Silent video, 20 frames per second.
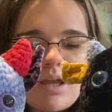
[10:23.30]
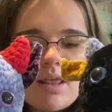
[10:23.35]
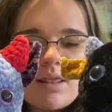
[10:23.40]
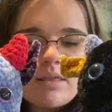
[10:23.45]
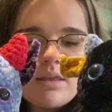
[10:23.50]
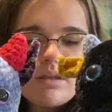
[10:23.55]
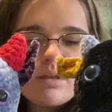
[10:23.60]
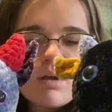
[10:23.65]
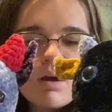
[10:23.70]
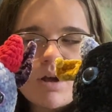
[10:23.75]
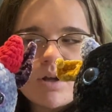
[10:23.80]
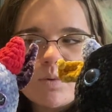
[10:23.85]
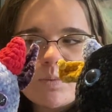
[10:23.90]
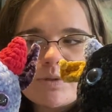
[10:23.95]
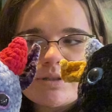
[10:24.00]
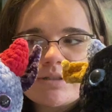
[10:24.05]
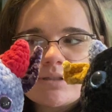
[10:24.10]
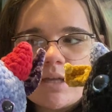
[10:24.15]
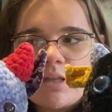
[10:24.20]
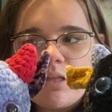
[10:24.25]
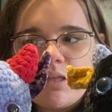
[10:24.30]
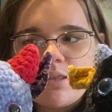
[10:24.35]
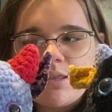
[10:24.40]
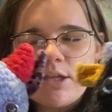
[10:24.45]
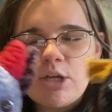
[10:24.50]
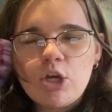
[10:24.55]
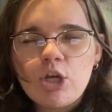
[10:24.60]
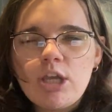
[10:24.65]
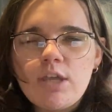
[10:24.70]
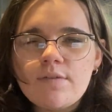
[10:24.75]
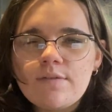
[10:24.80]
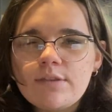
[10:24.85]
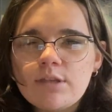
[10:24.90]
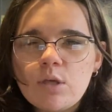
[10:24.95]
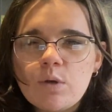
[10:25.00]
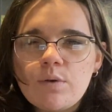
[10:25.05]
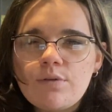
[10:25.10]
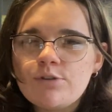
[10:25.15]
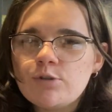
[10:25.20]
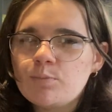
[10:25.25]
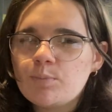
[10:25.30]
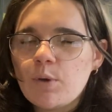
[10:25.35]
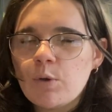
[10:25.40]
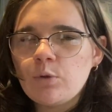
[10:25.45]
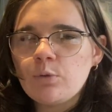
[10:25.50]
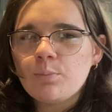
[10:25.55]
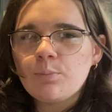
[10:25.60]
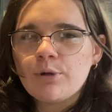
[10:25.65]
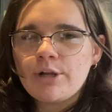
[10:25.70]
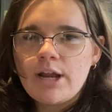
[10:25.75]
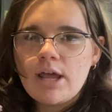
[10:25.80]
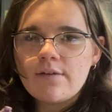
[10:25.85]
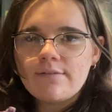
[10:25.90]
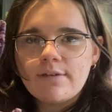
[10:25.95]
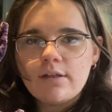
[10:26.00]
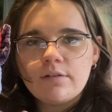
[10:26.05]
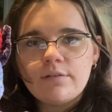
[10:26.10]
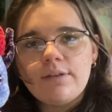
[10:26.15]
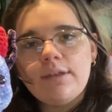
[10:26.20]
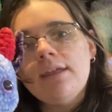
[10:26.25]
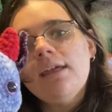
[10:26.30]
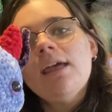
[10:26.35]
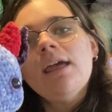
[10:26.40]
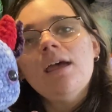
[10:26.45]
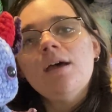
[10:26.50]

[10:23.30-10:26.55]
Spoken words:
the yarn was slightly thicker, even though it was both Bernat Velvet.